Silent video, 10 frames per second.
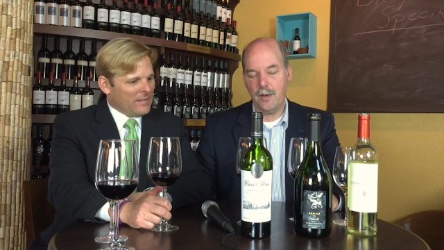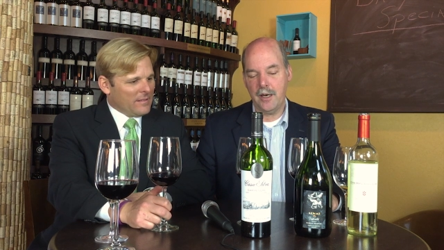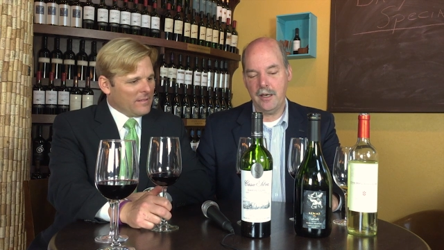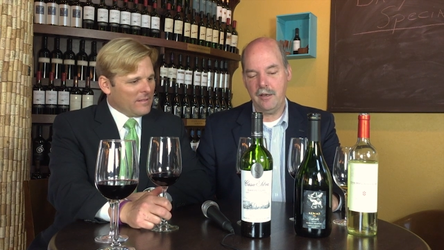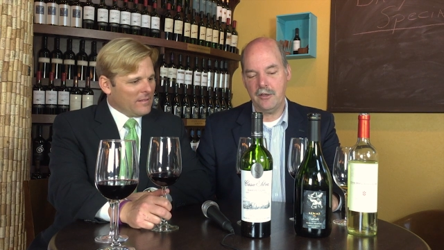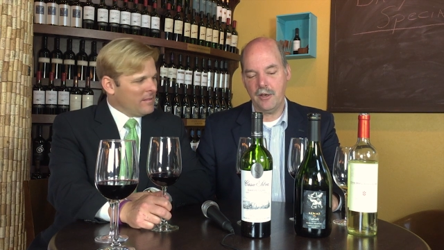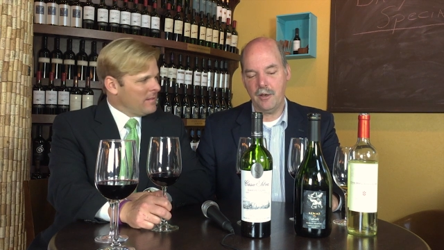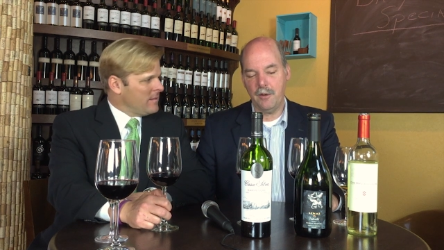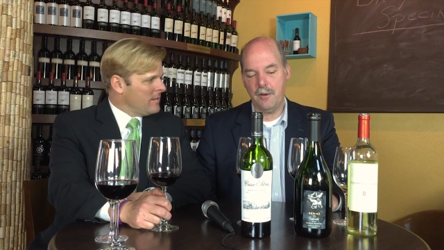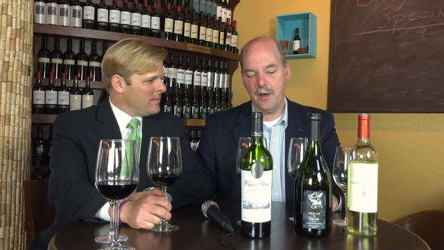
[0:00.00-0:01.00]
Speaker 1: wine,
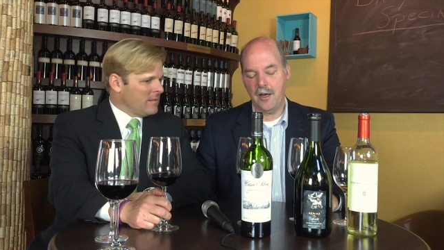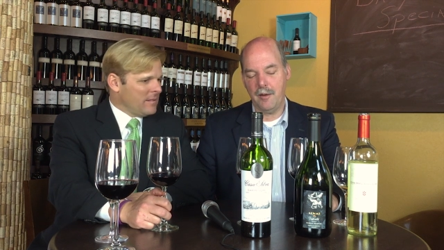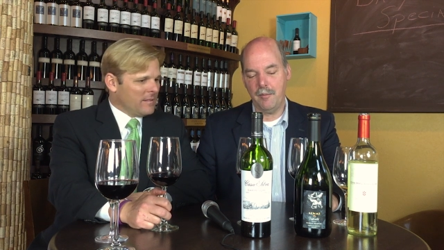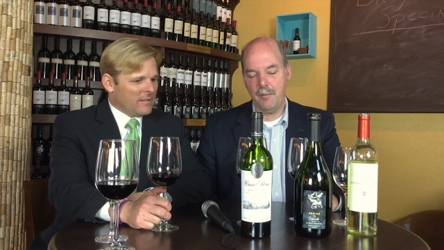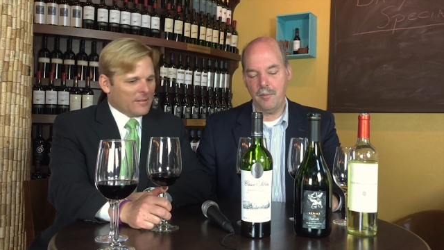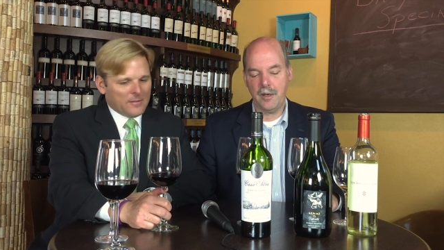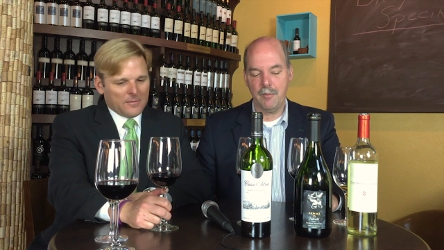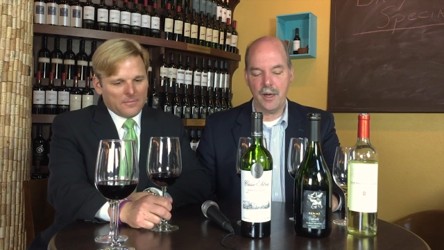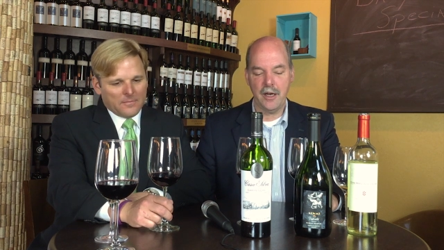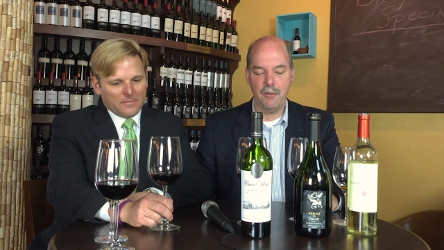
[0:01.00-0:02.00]
so... Um,
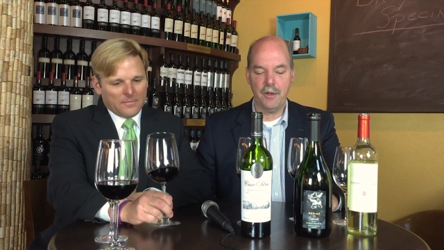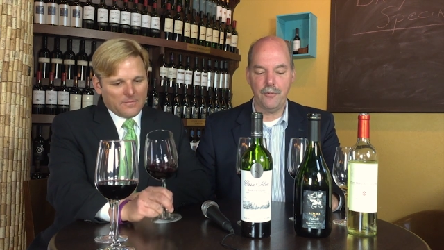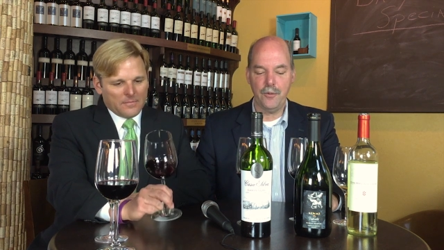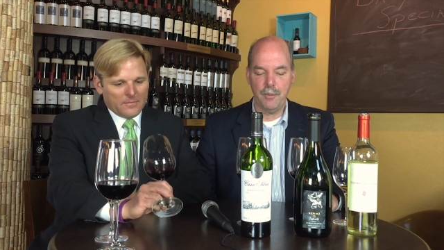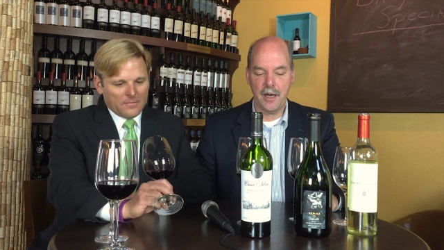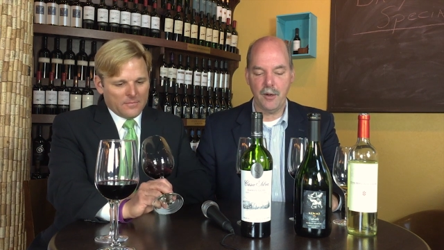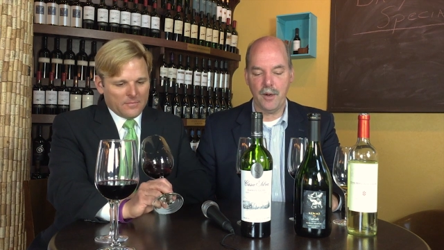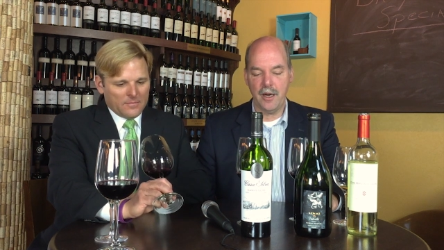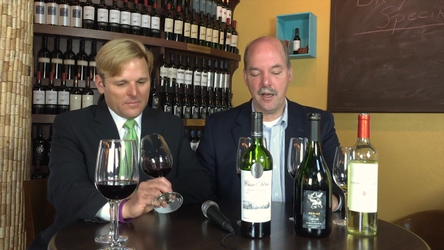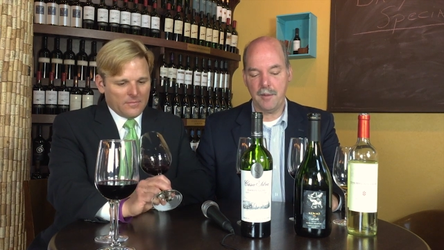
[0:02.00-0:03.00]
combining it with a full-body
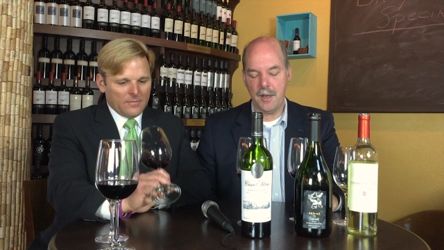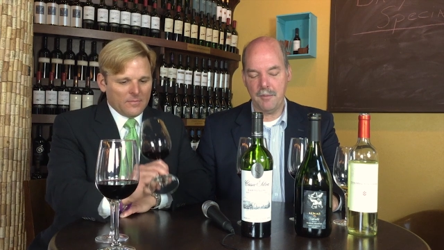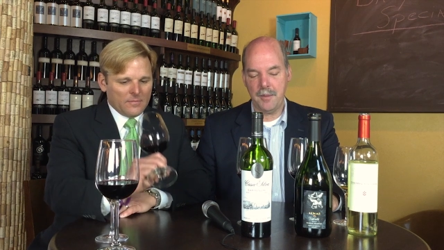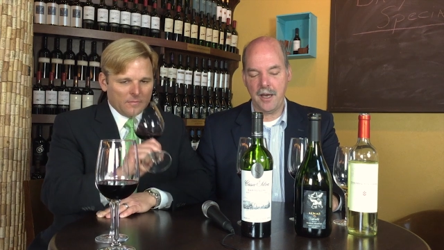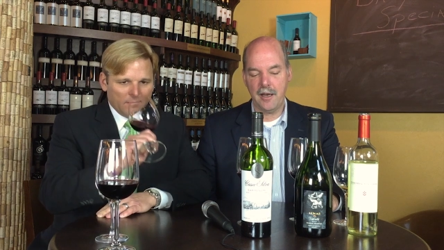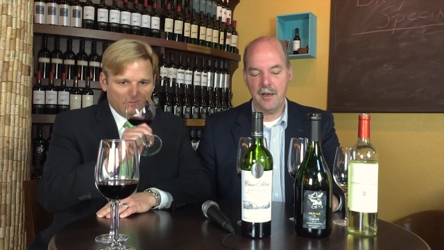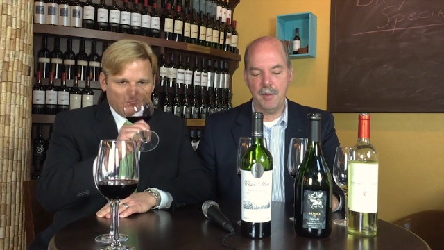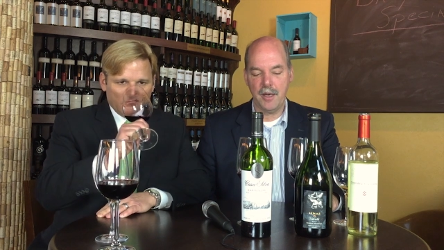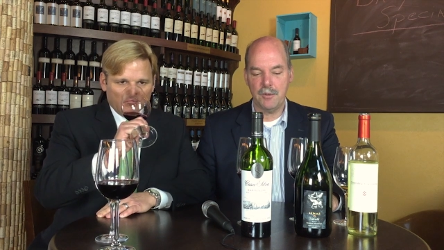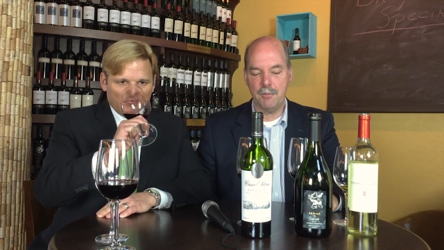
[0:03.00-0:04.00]
wine like Malbec, it
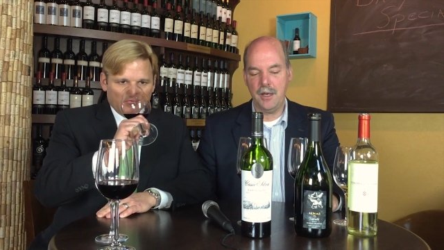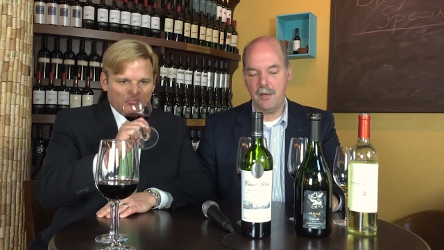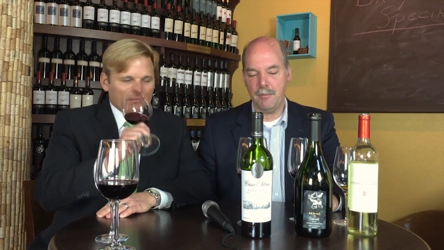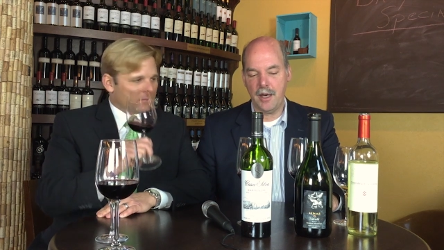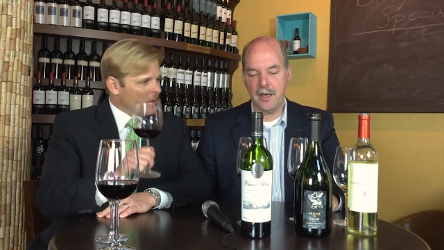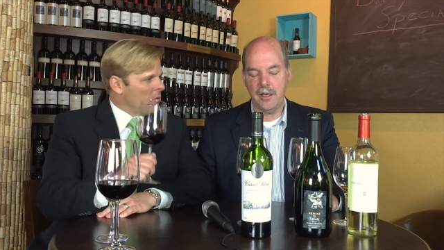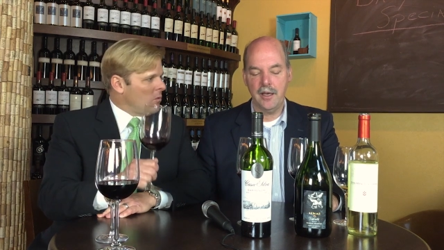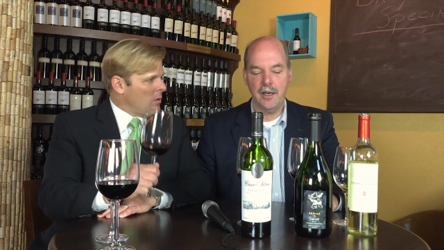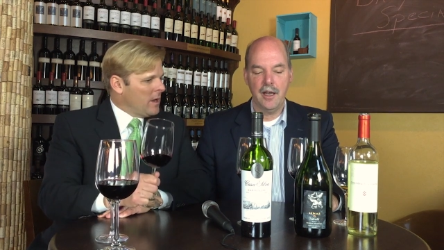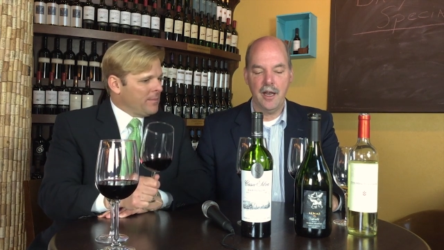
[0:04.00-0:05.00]
becomes a medium body.
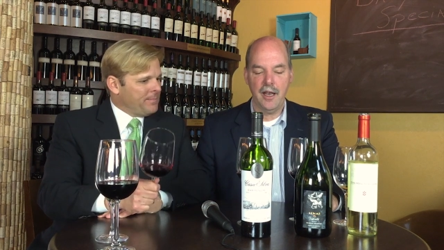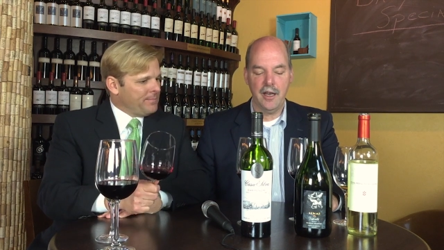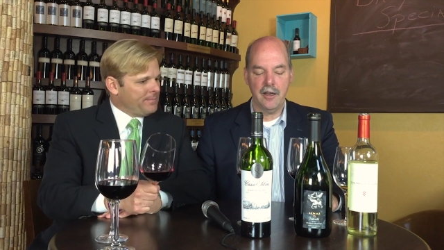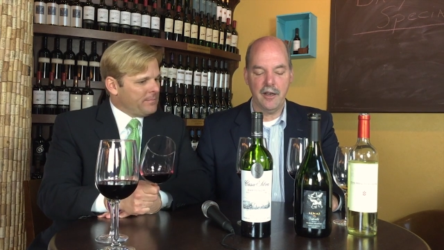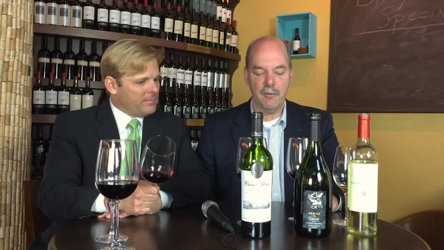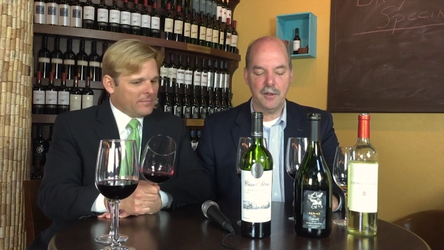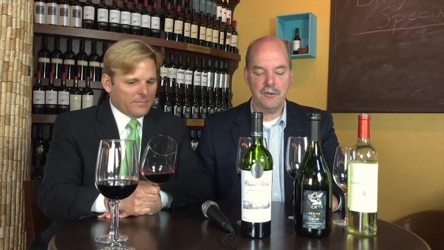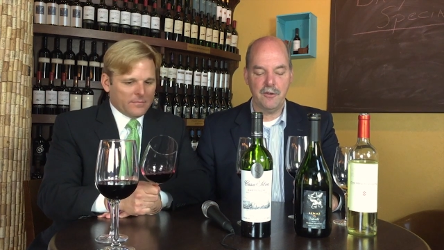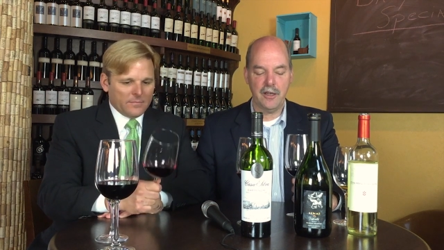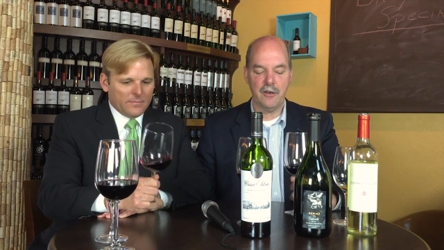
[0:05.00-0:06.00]
Right. And uh,
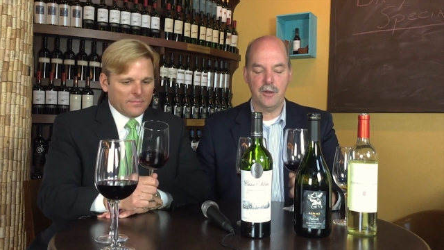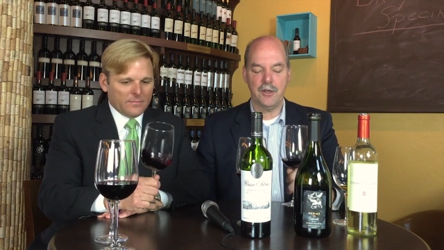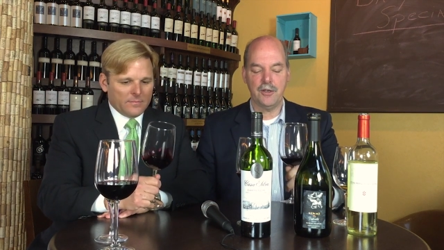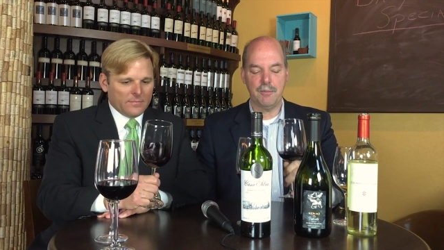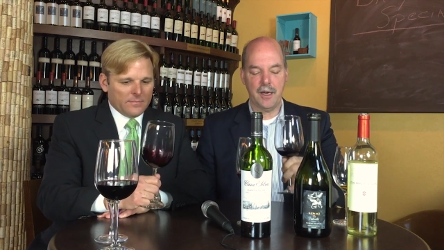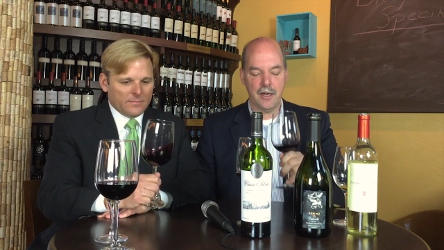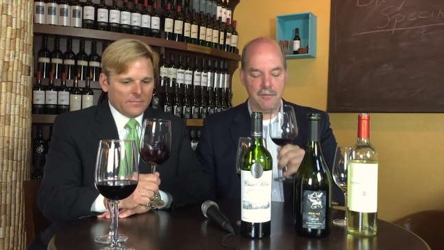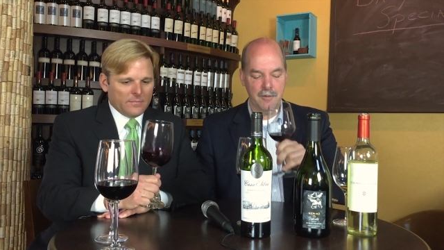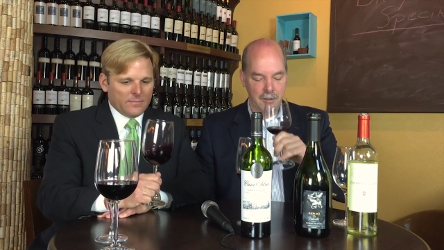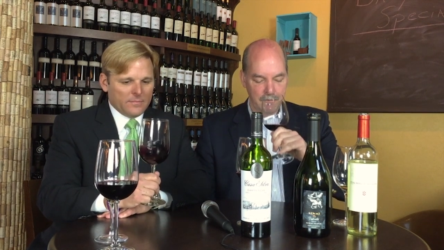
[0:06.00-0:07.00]
what's really gorgeous about
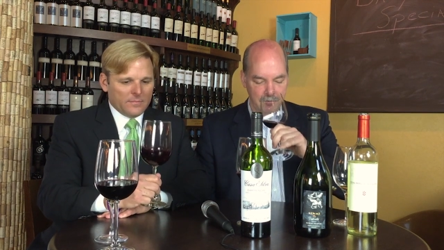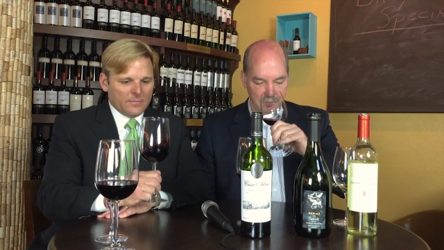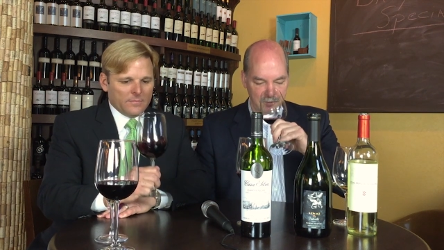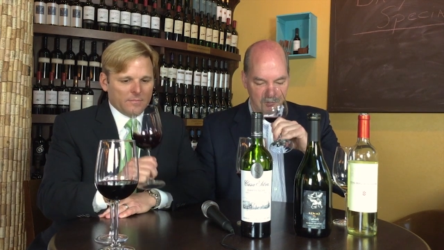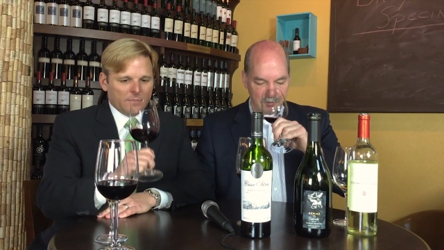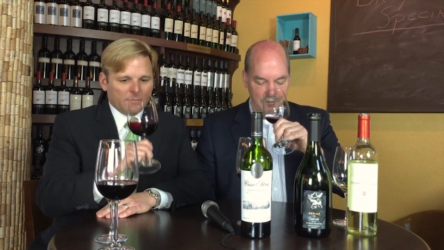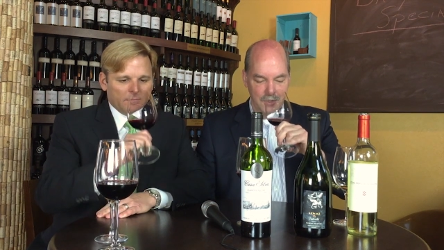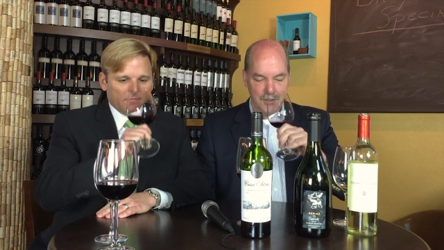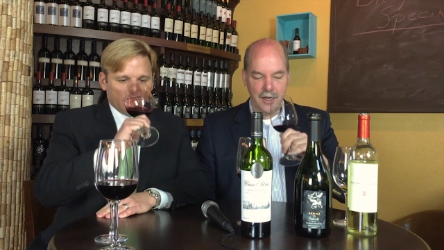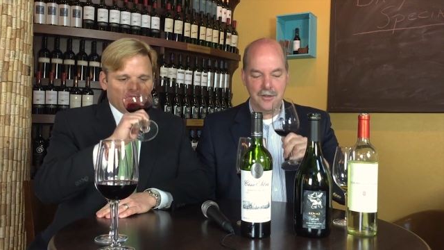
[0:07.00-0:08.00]
it,
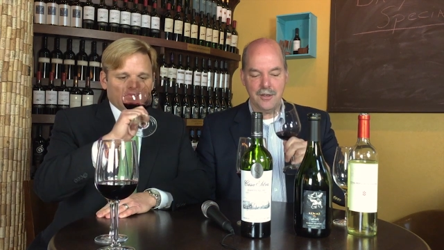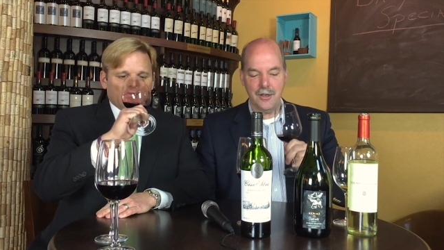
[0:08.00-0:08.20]
besides the